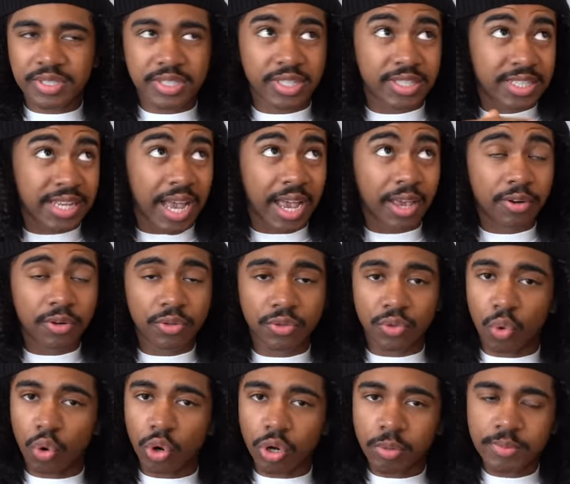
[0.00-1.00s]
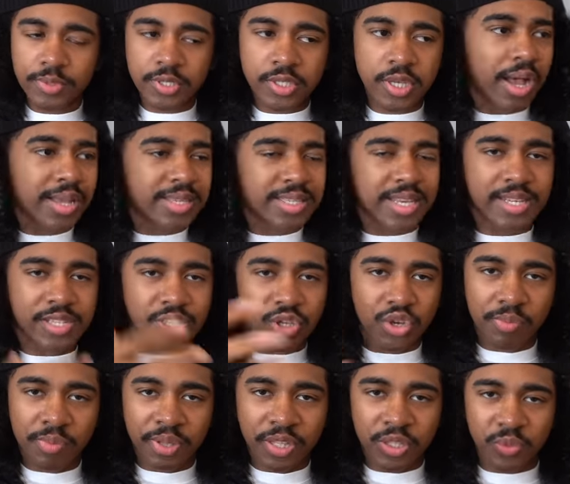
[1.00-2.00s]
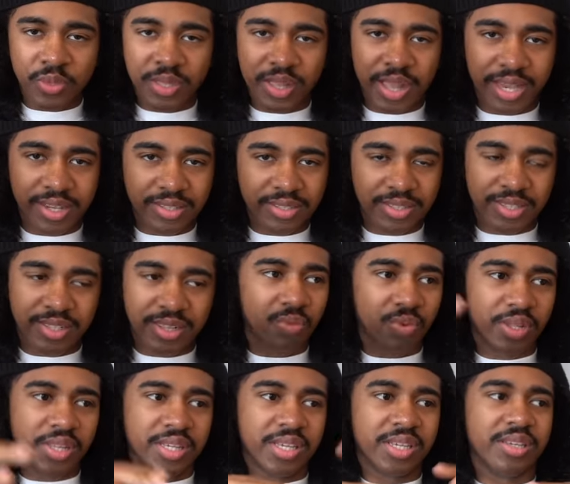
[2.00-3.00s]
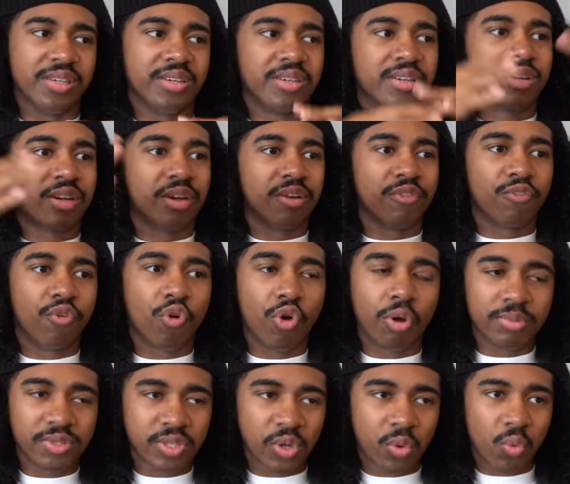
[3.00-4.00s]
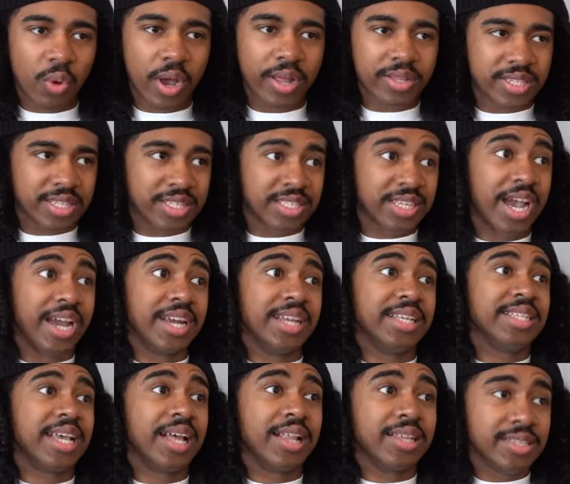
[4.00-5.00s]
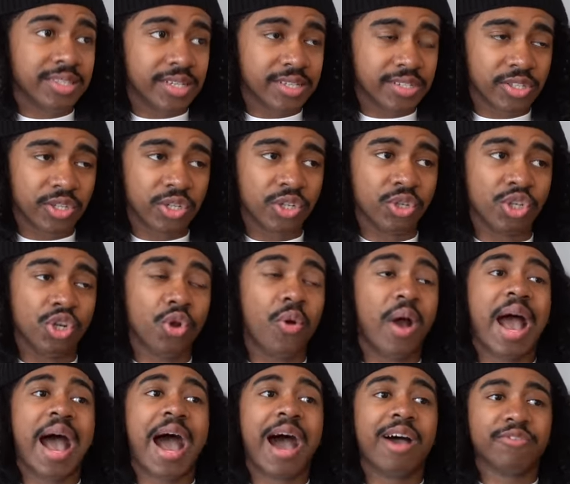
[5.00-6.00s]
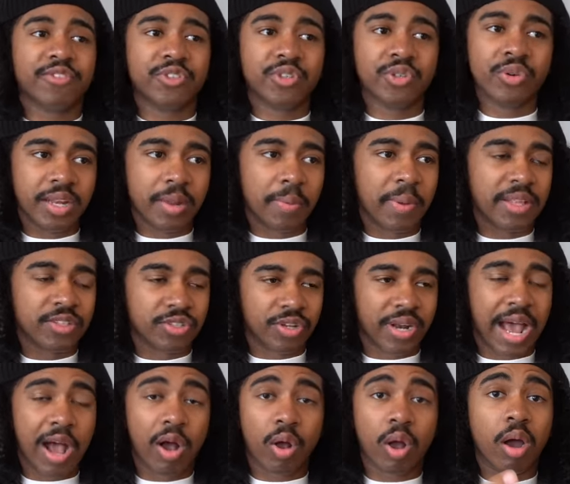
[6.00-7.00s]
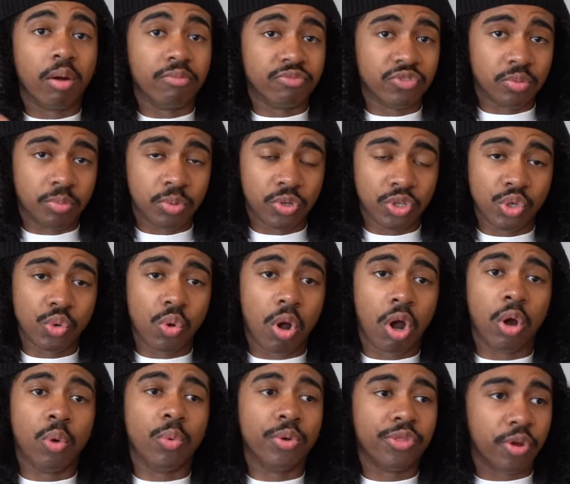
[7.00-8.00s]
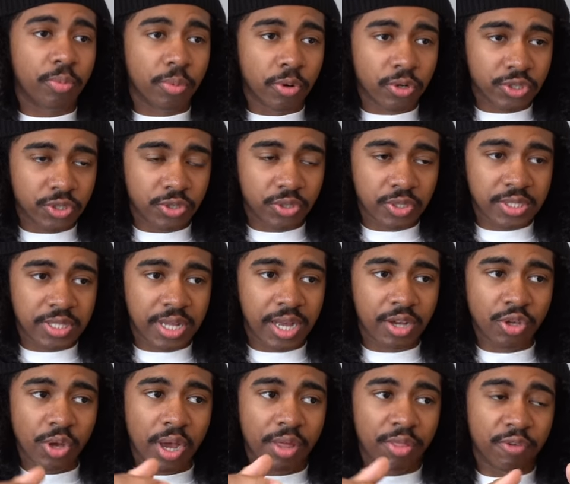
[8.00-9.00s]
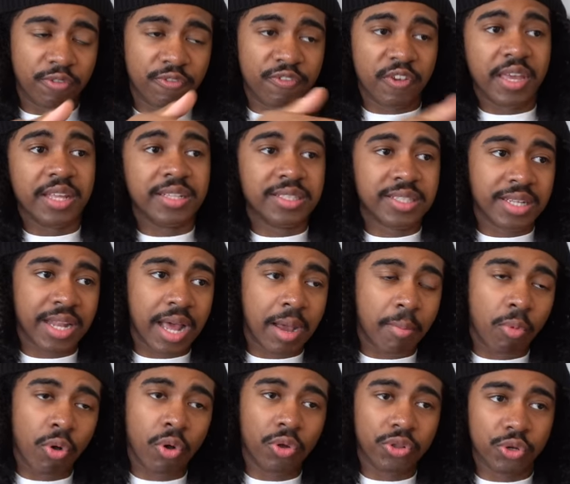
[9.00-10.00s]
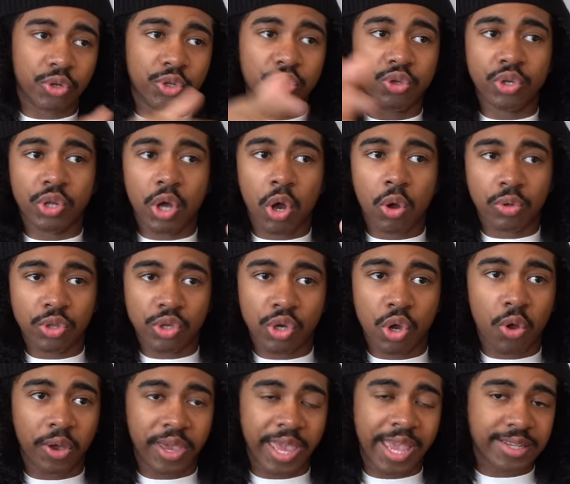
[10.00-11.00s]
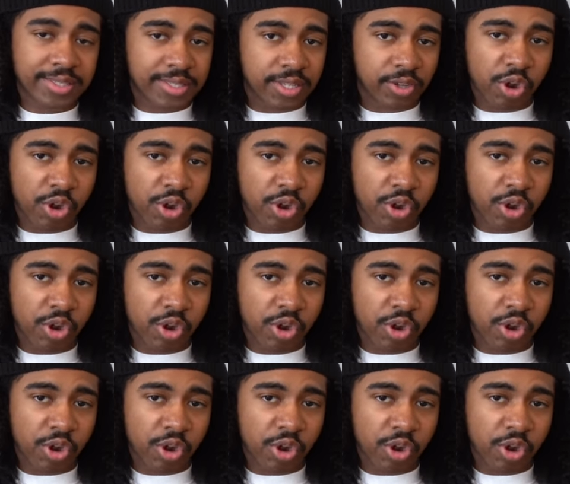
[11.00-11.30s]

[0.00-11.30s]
societal norms. Us as humans, we like to really conform to what society tells us to do. You don't have to. It depends on how comfortable you are with your personal style. You either fit into that mold or you don't. You go against the